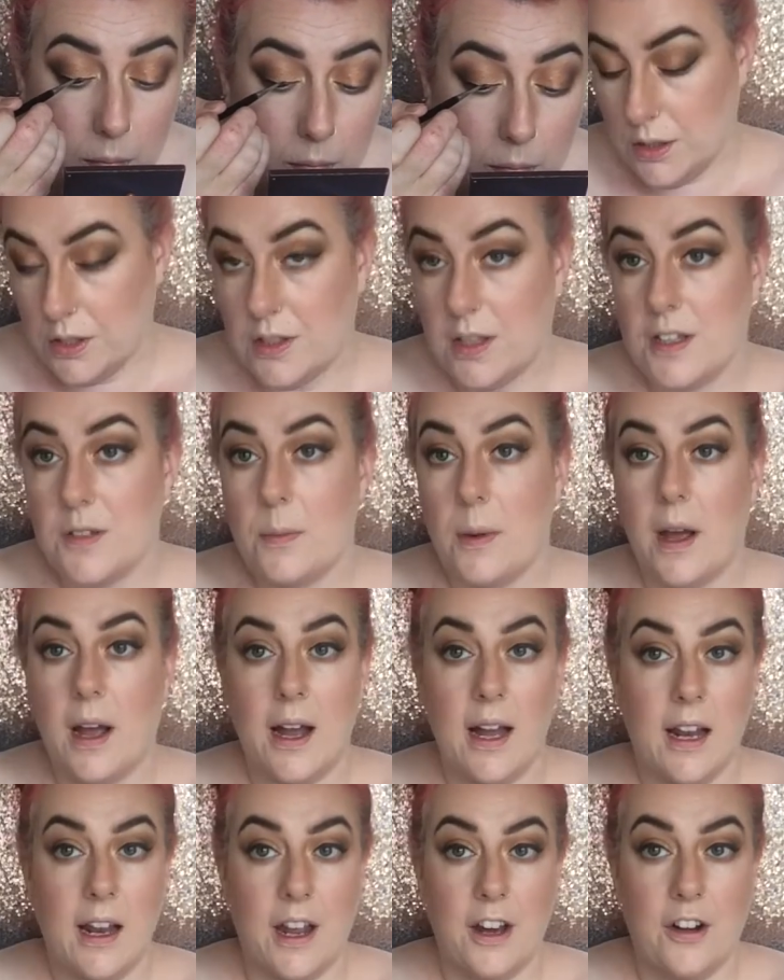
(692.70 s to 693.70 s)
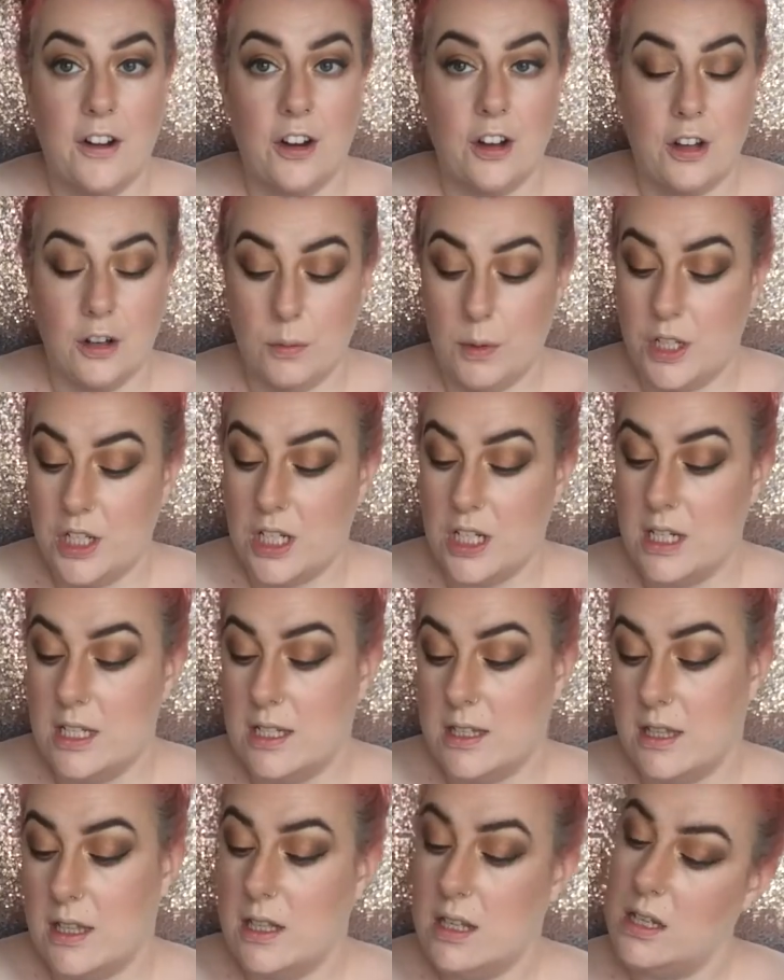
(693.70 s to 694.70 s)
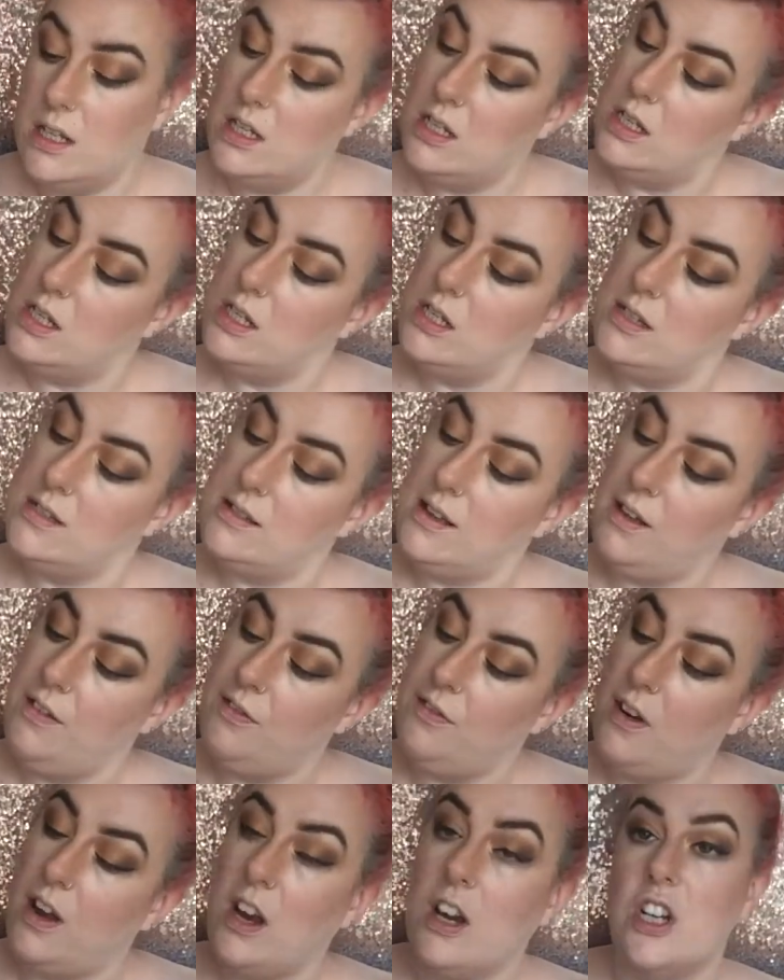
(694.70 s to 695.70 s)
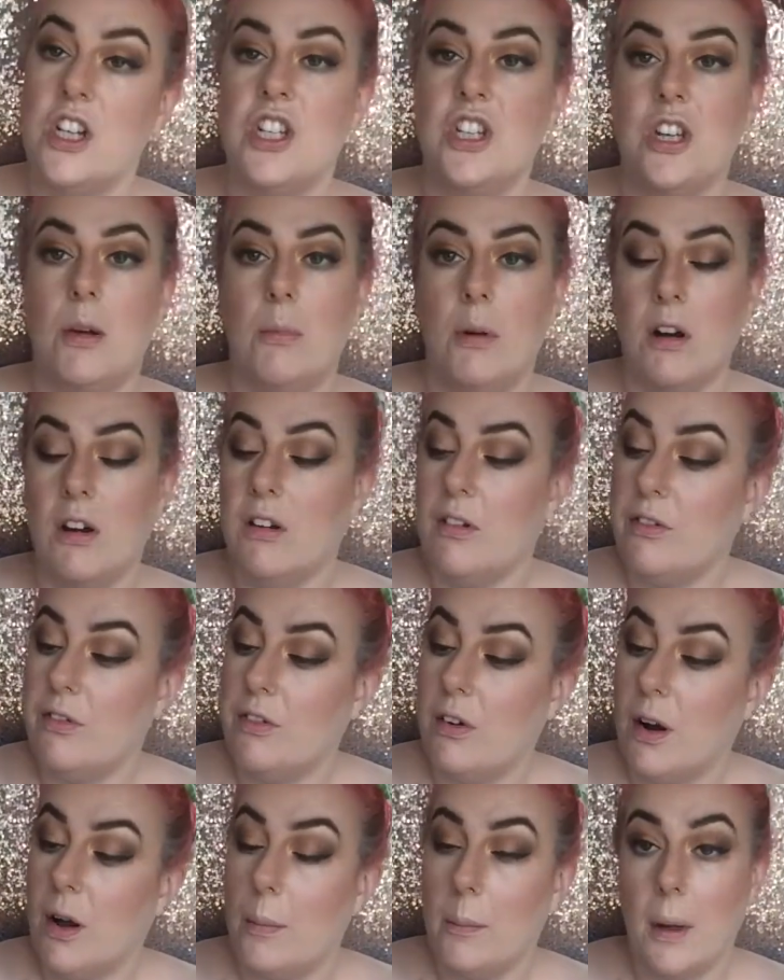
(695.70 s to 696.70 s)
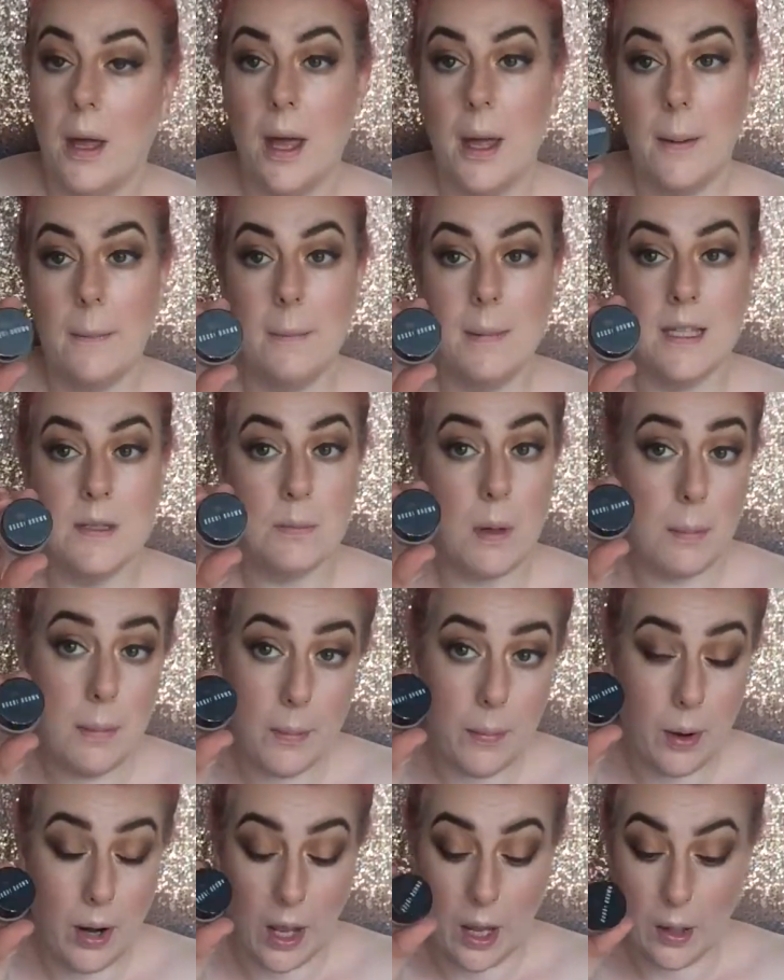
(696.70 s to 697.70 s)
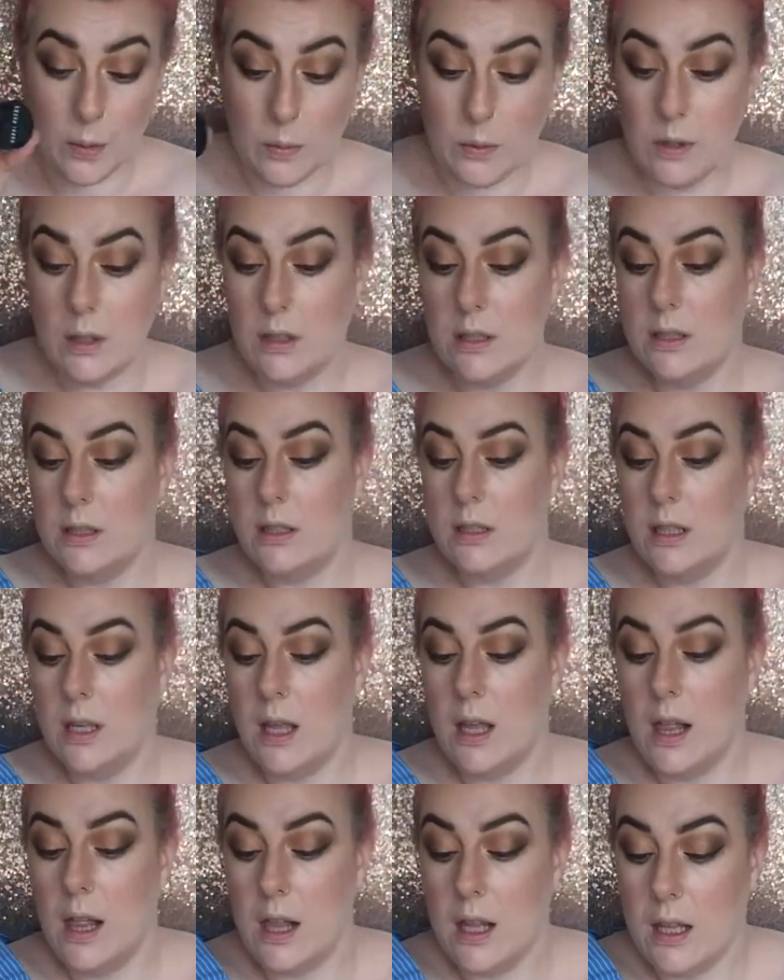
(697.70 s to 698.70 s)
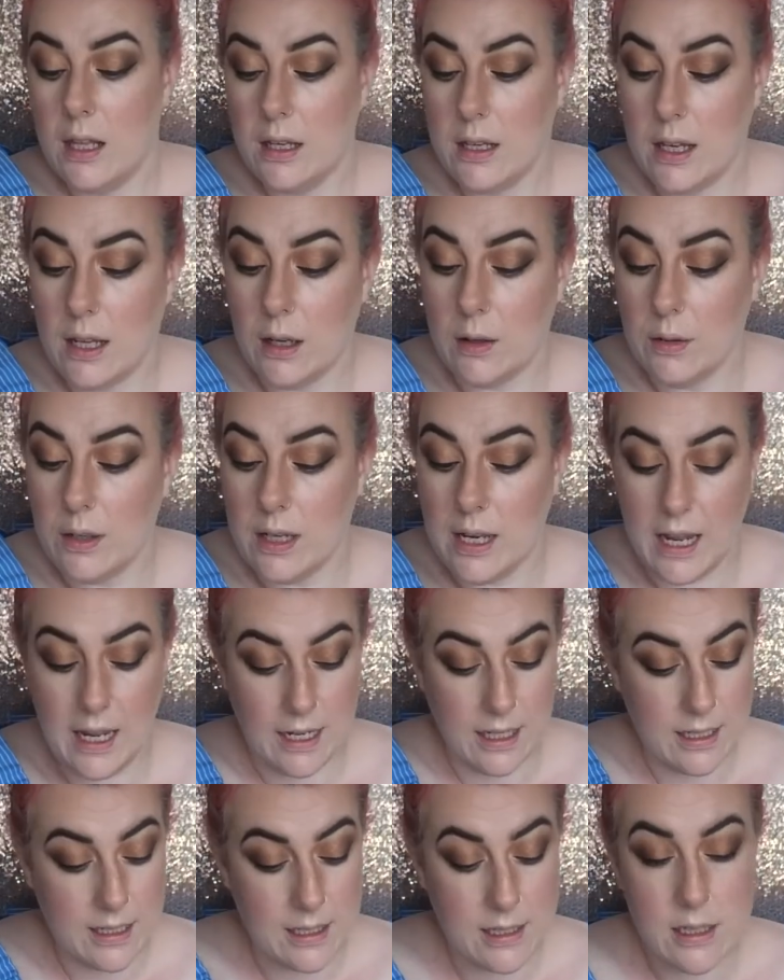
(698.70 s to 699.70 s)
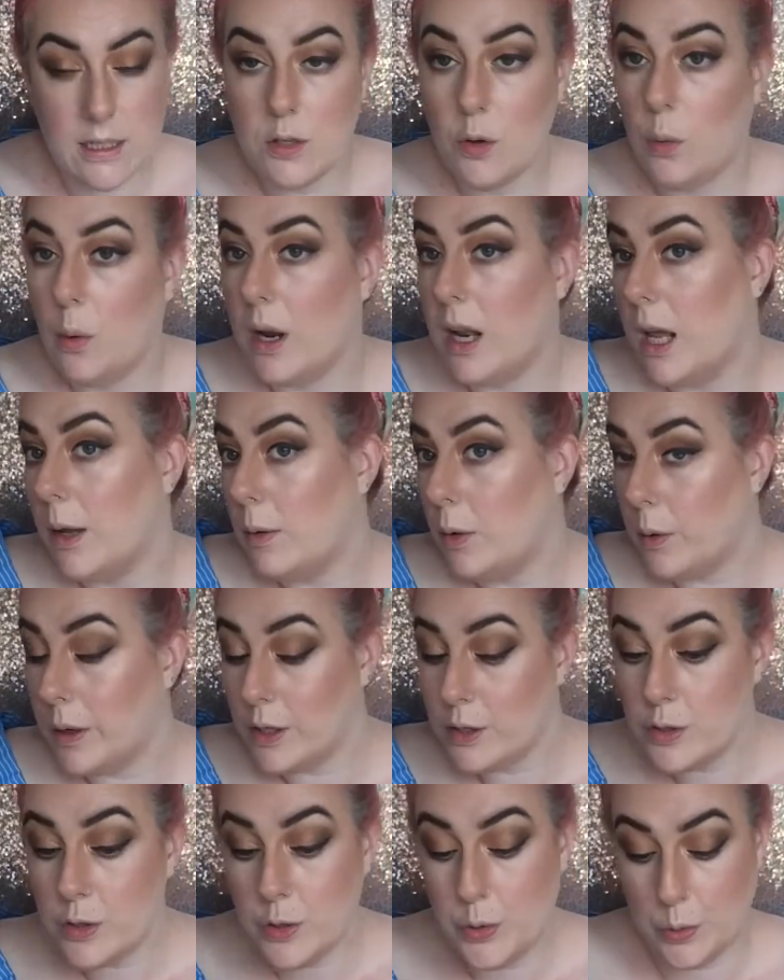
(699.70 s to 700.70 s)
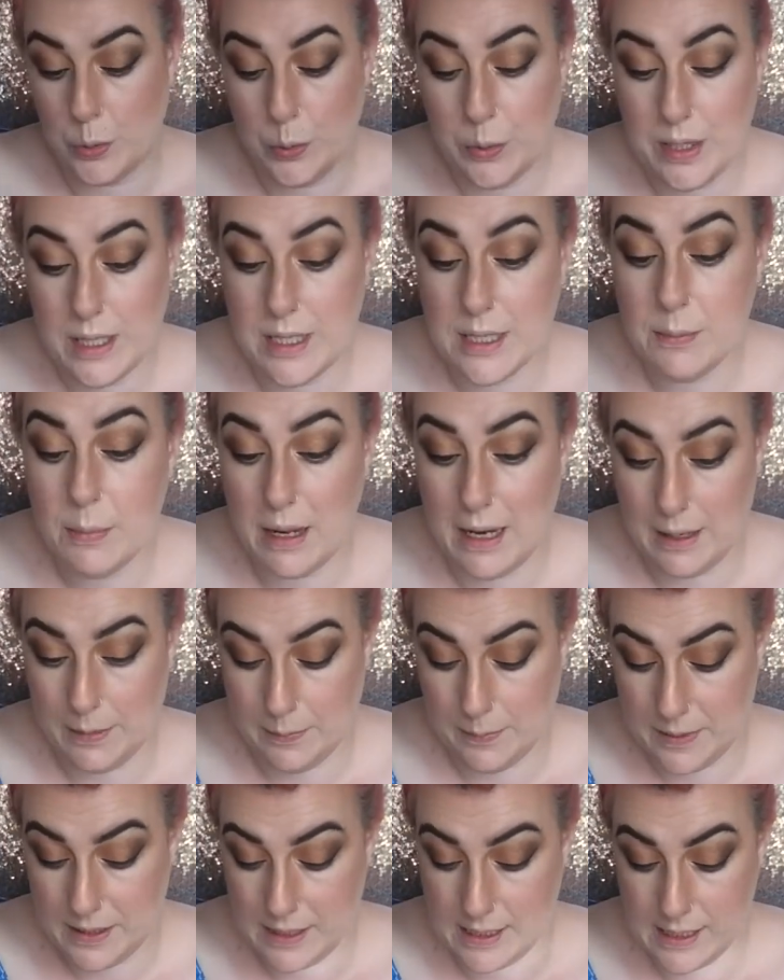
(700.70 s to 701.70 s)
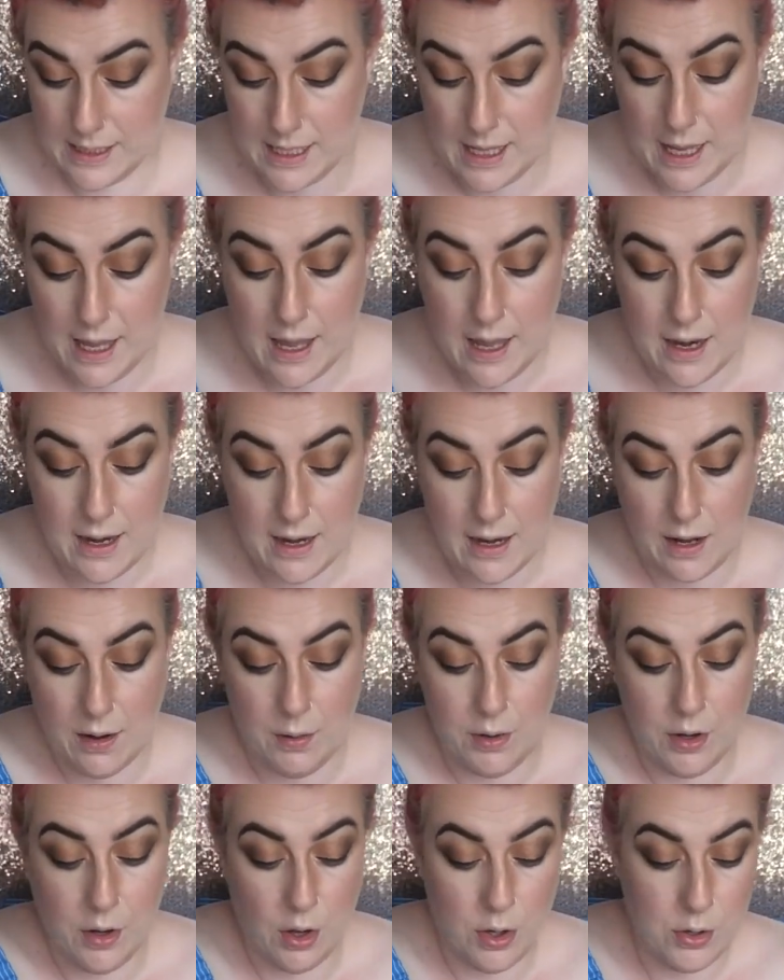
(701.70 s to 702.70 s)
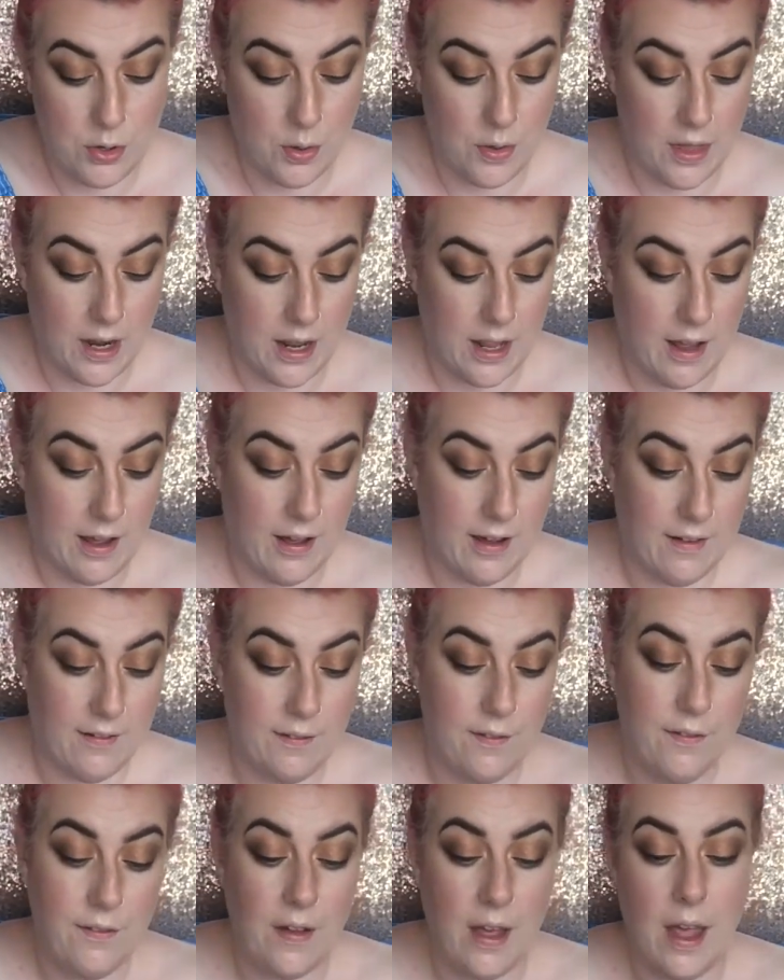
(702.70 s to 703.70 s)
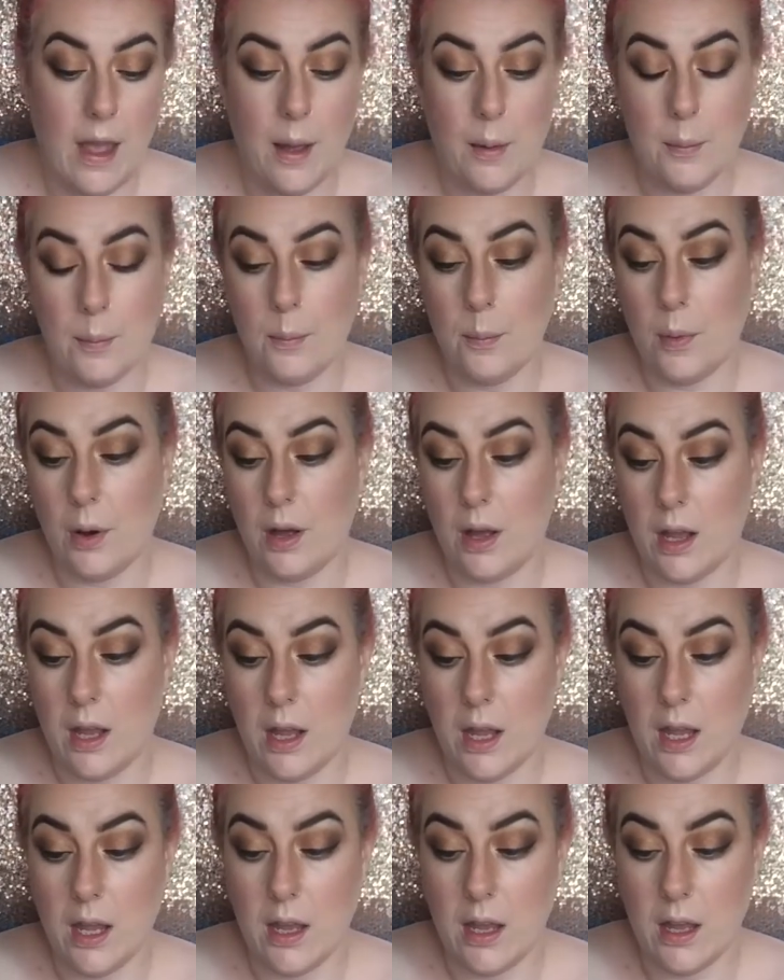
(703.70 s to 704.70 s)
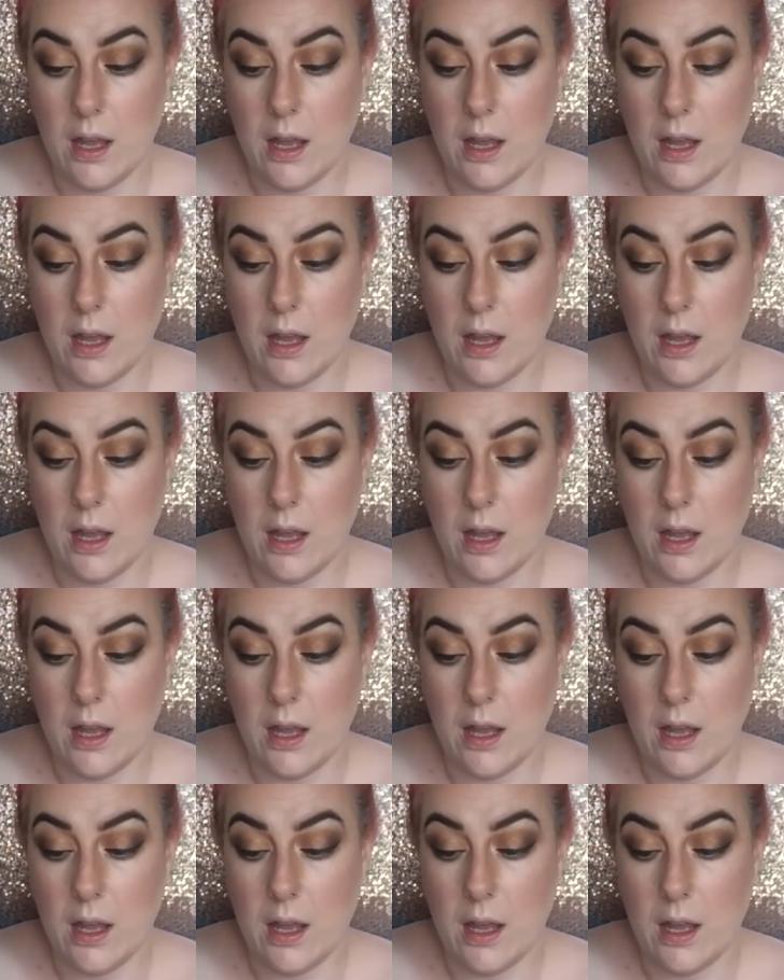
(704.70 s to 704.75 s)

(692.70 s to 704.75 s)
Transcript: So that's my eyeliner on, which is the Sapphire Shimmer from Miss Bobbi Brown. Now next, what I'm going to do is my lips. Now you all know that I have my